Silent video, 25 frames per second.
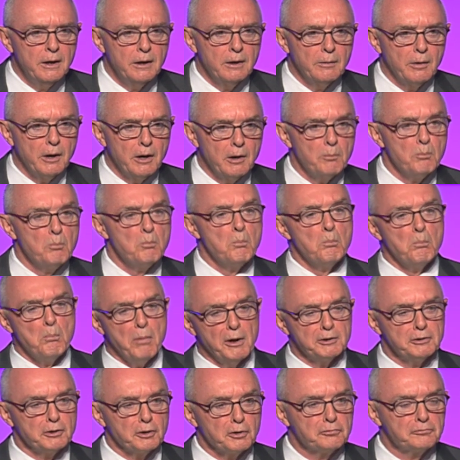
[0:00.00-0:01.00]
uh,
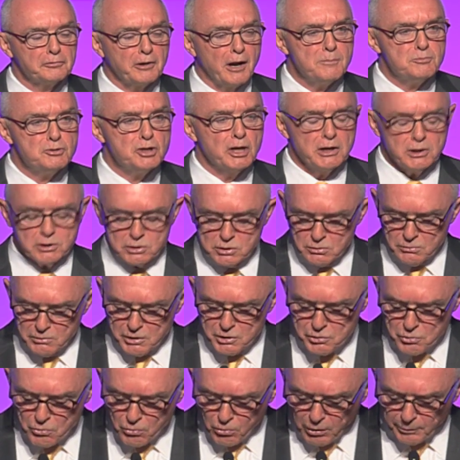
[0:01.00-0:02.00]
but they're subject to
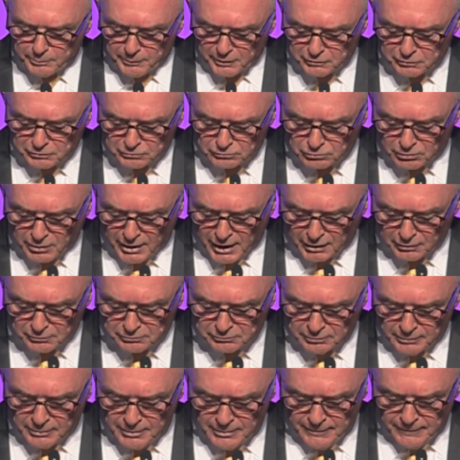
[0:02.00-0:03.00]
enormous
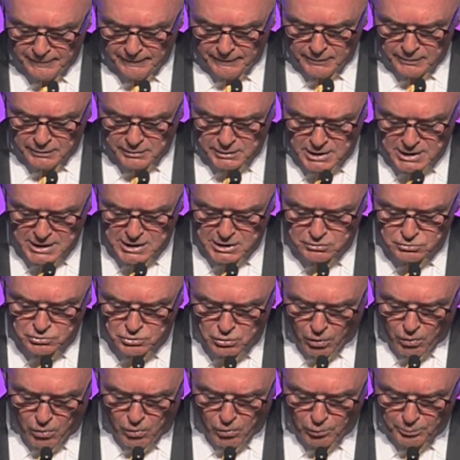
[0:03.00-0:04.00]
stress. Heat,
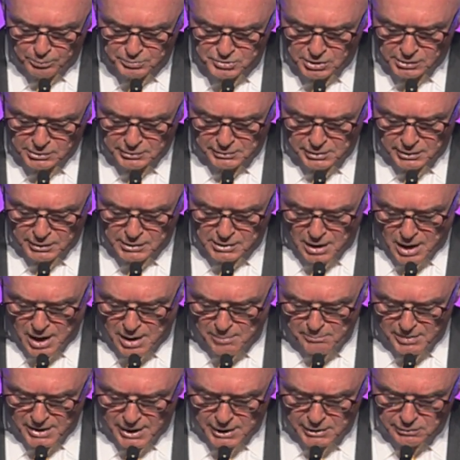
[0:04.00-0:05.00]
cold, particularly the
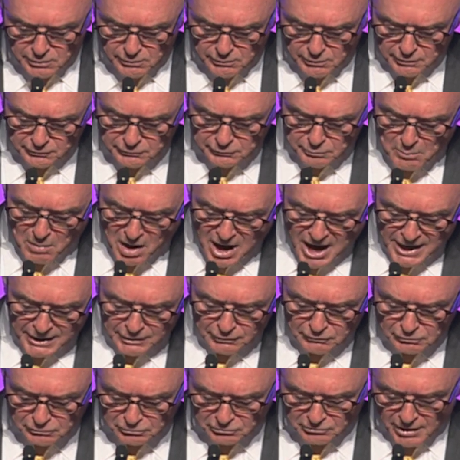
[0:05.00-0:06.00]
combat units,
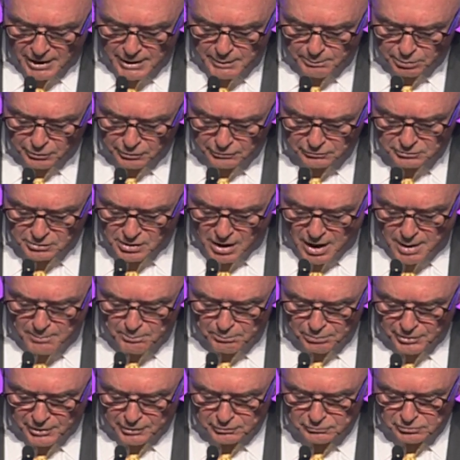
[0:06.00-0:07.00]
mines, snipers,
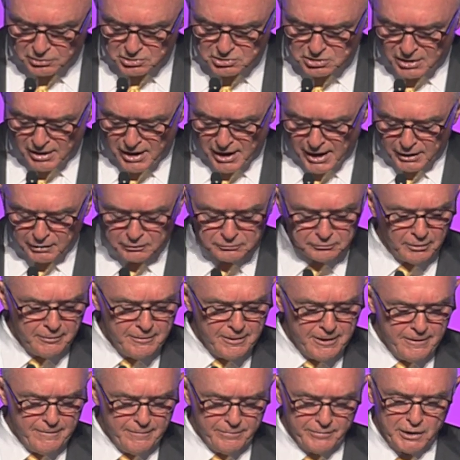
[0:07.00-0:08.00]
complex attacks.
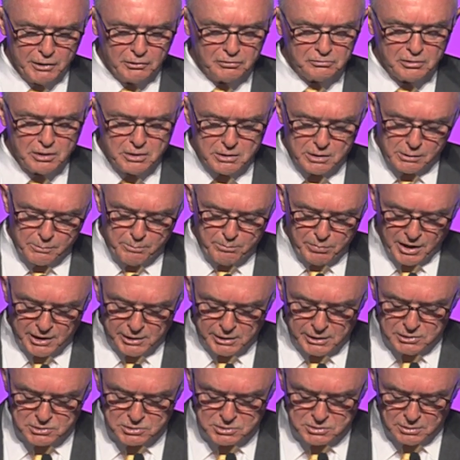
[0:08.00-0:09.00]
They see their
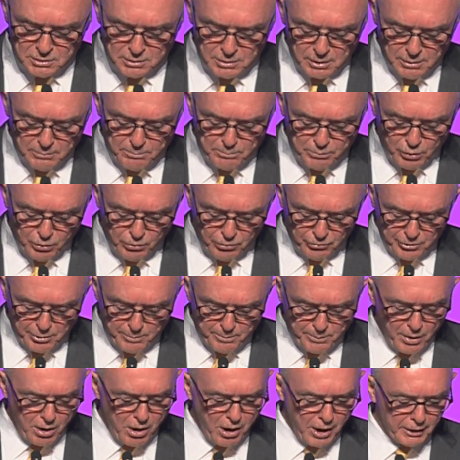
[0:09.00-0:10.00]
buddies uh, pulled
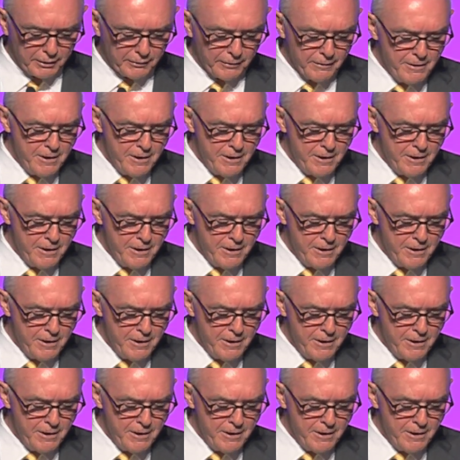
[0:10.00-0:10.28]
apart.